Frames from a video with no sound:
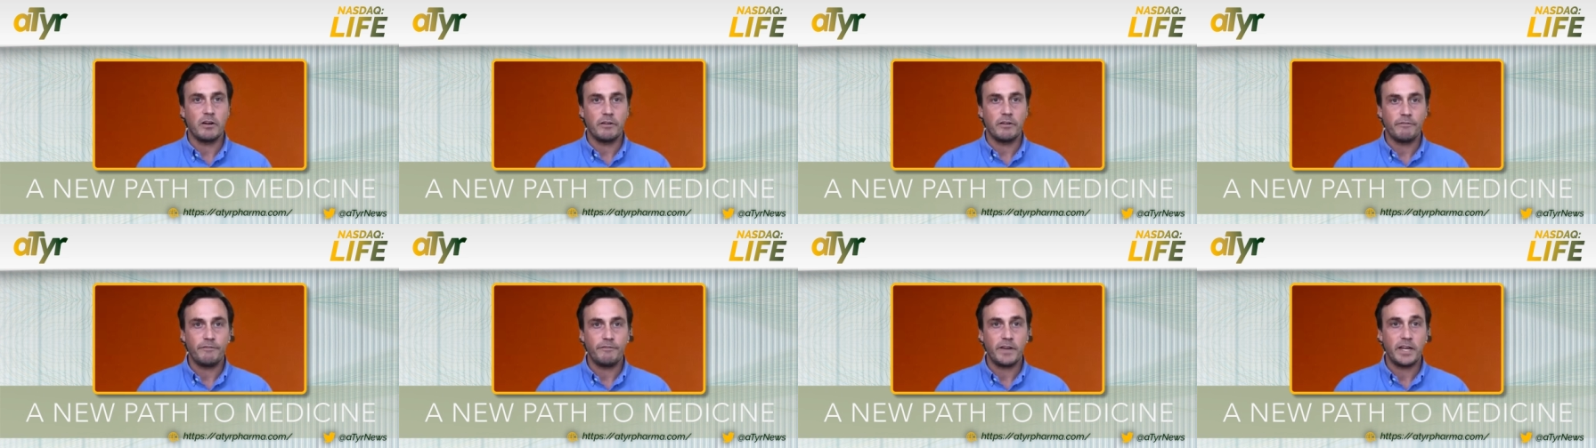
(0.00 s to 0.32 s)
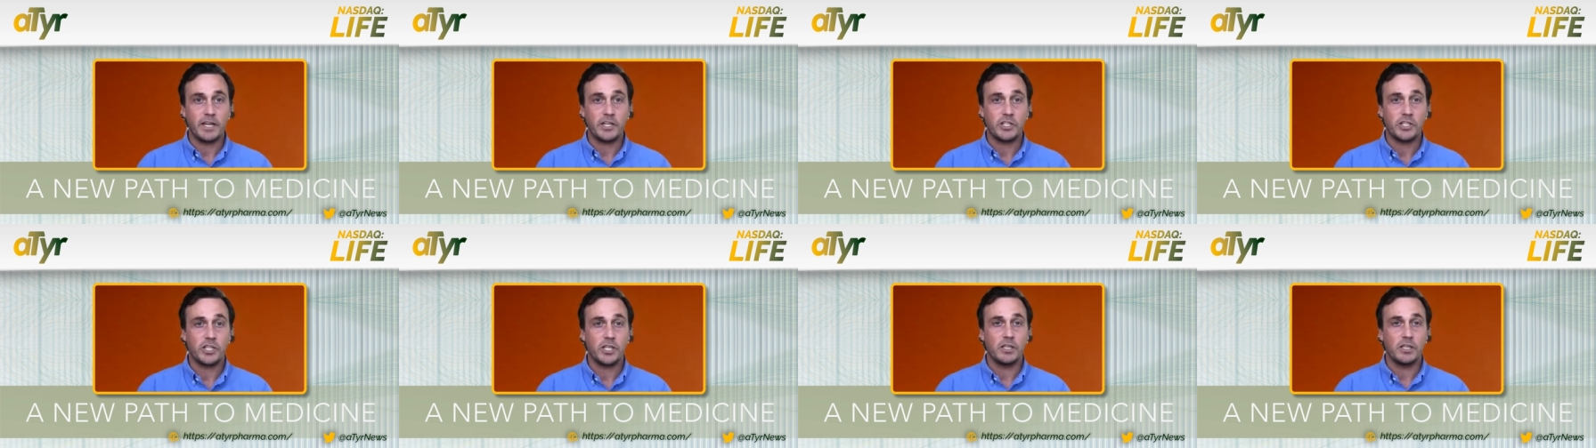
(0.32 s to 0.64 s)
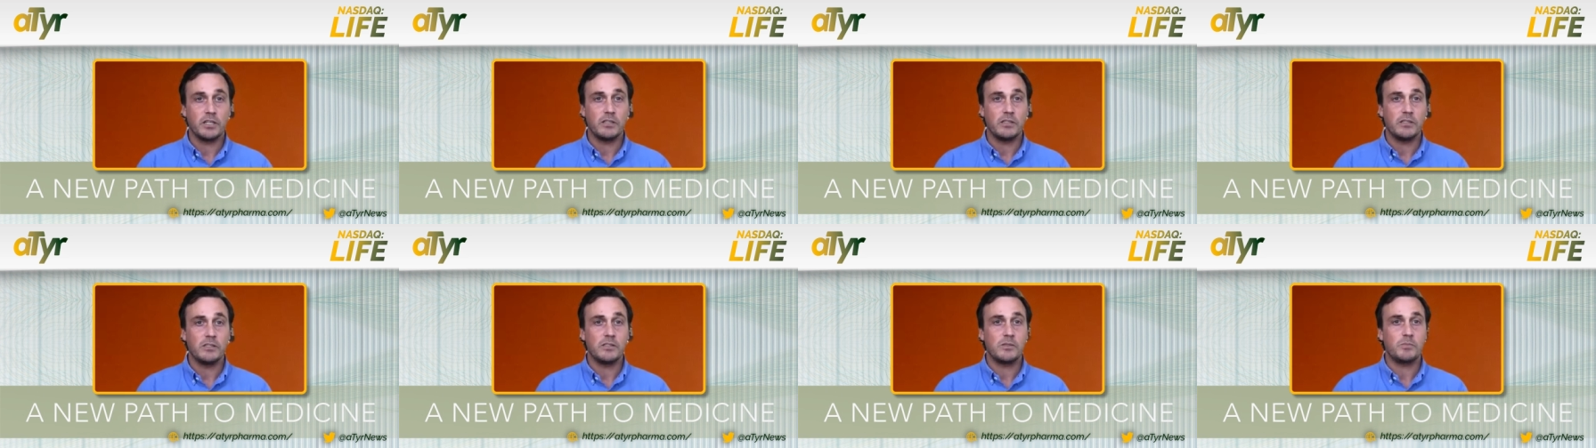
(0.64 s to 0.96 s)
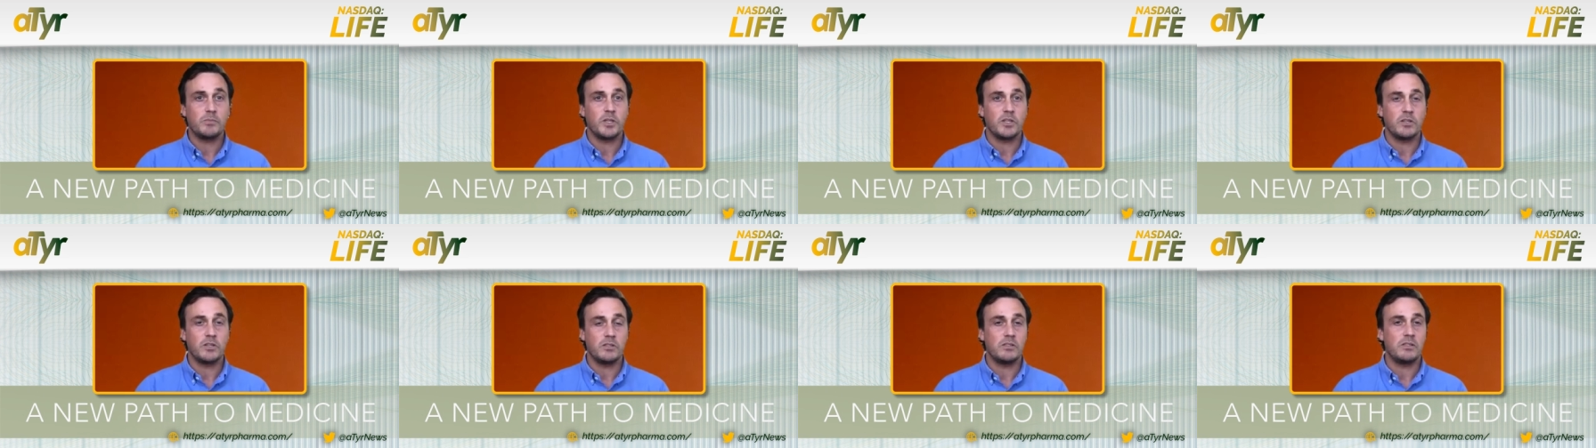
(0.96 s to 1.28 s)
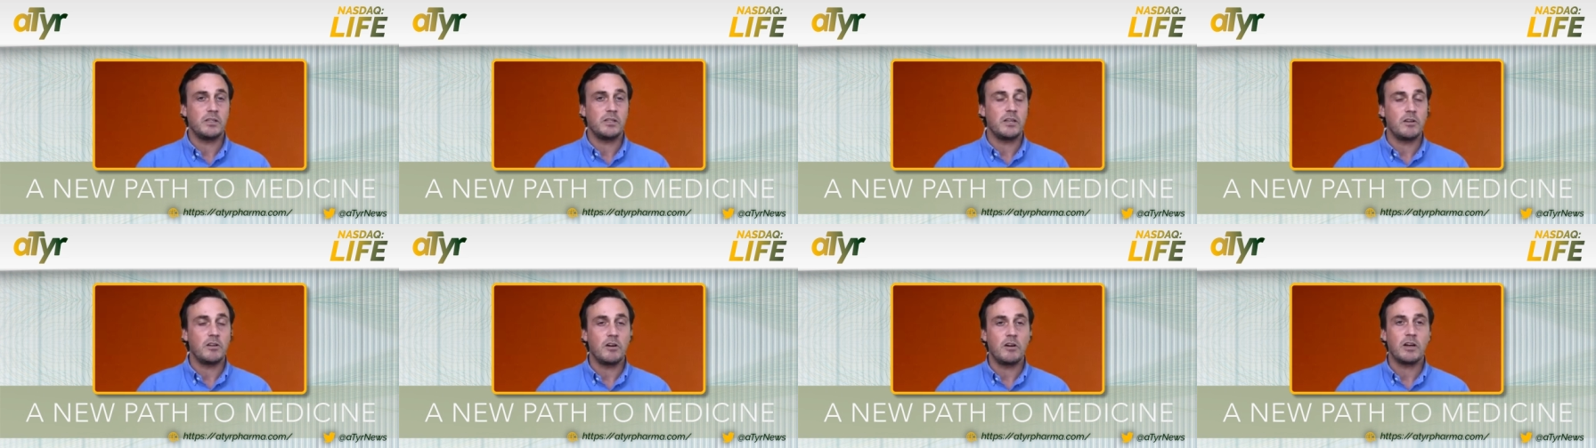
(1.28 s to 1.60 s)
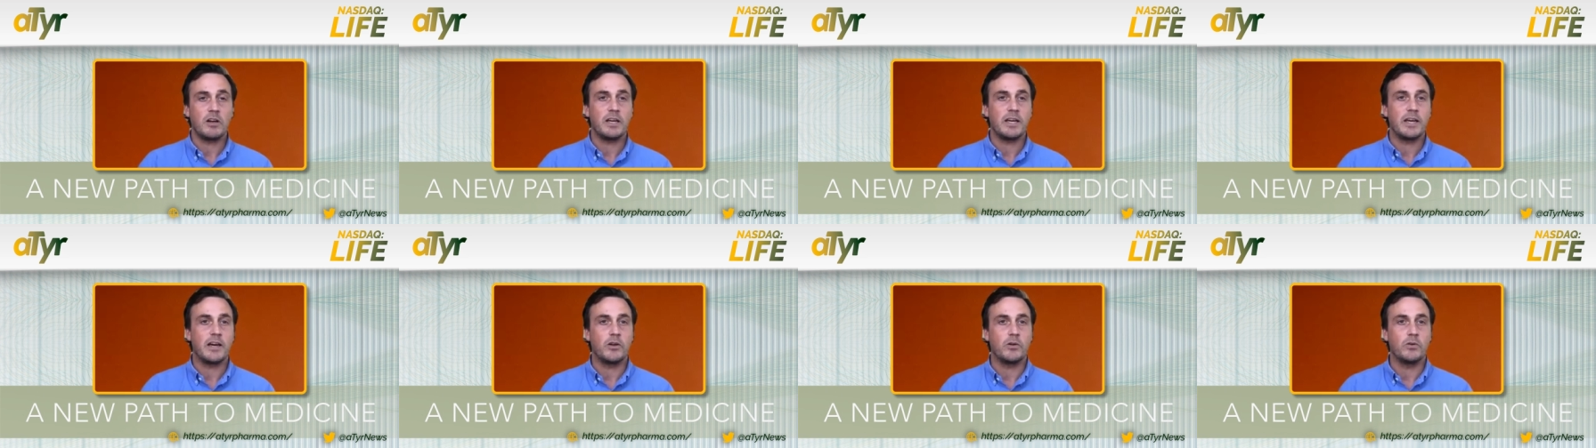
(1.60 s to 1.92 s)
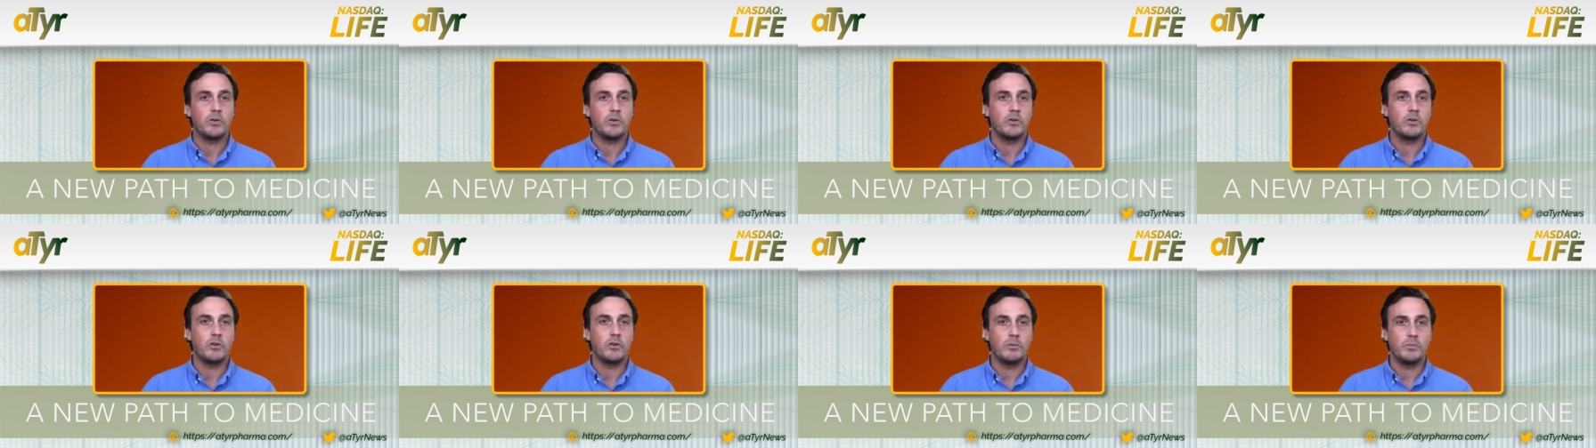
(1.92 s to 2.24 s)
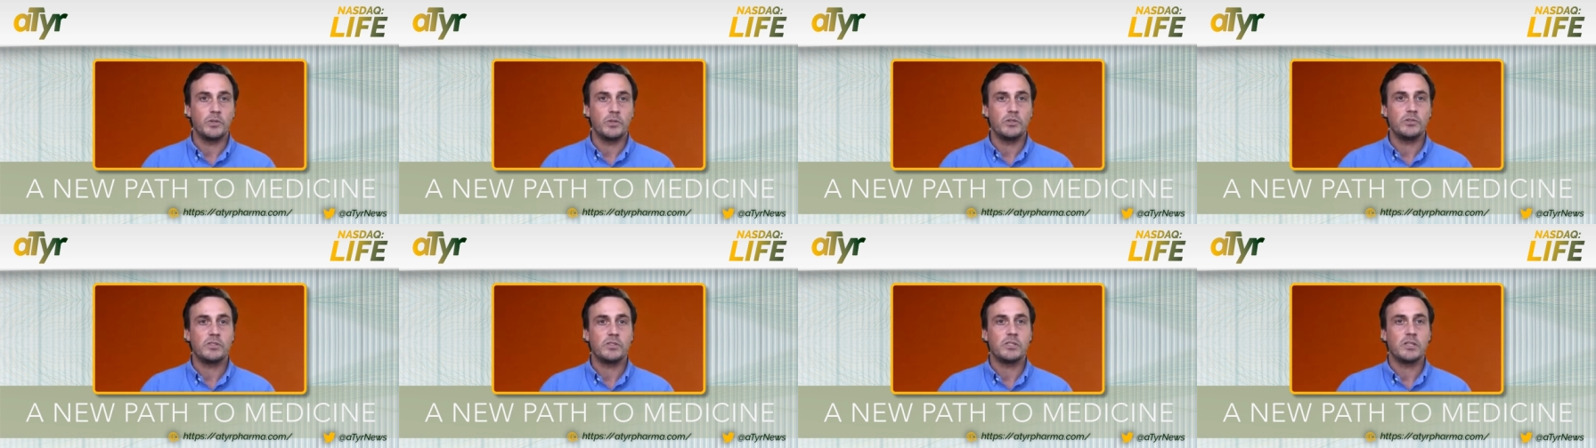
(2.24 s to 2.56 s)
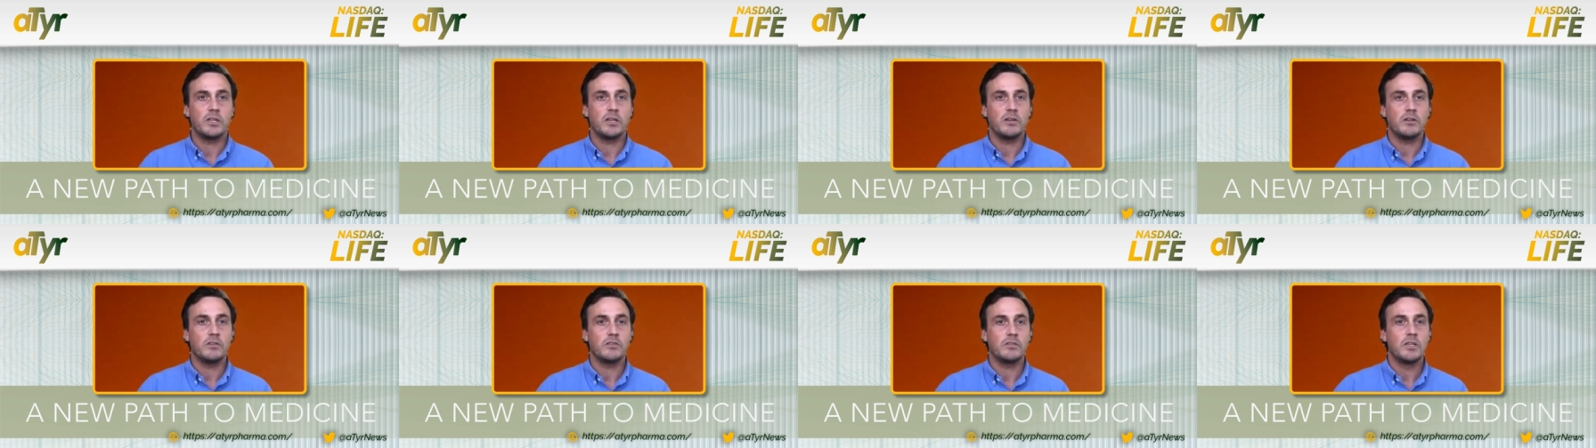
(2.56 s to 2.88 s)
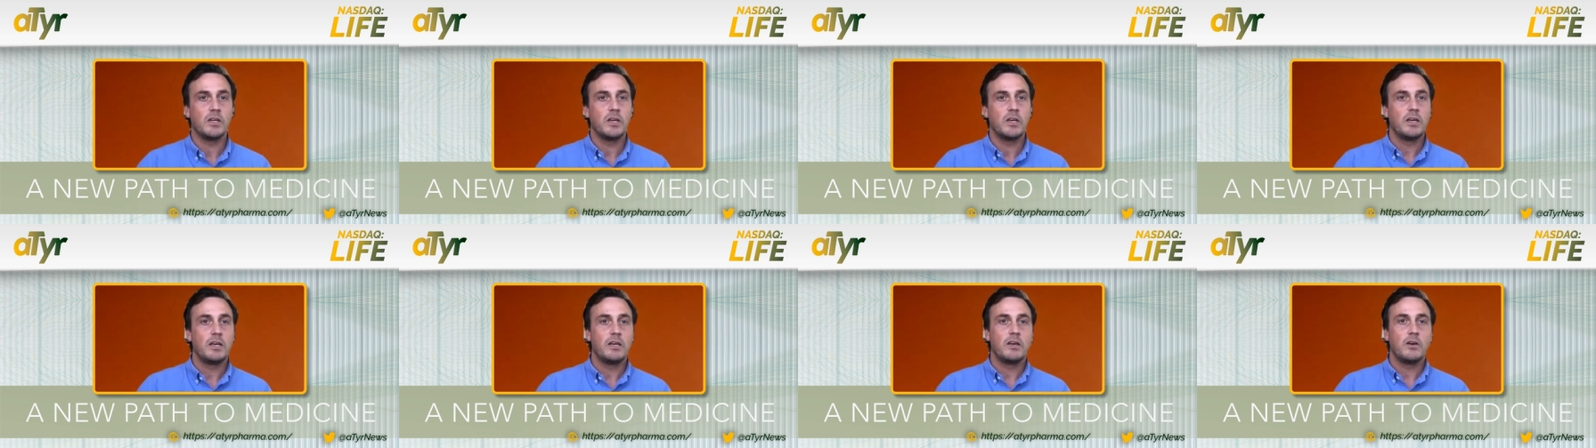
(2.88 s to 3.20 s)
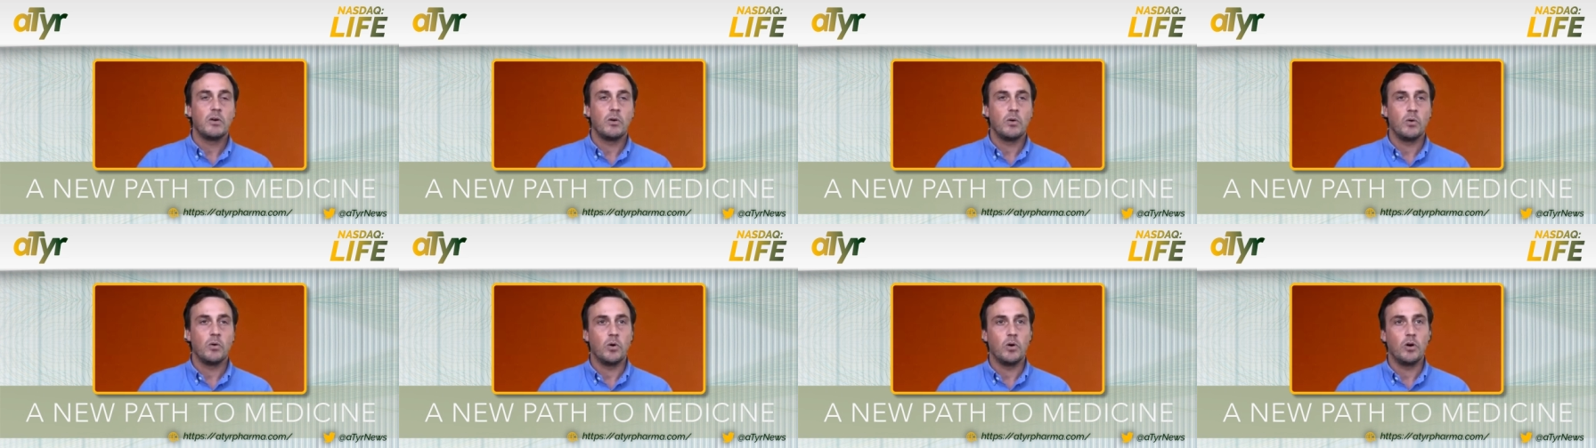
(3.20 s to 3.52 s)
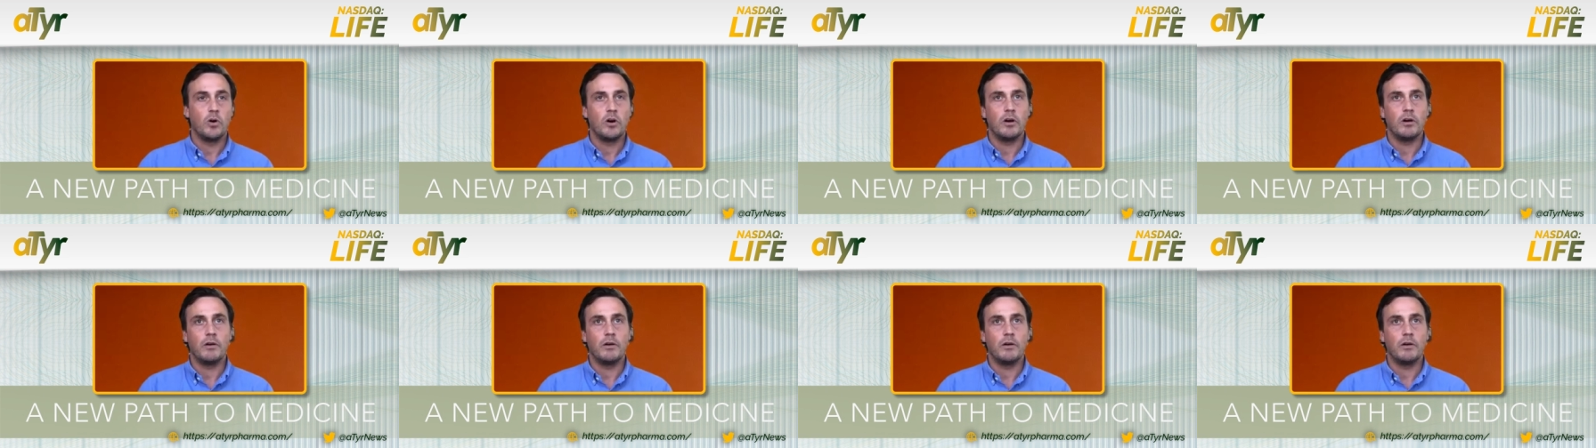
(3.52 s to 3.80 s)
infections because they're knocking out all your immune cells, yeah. or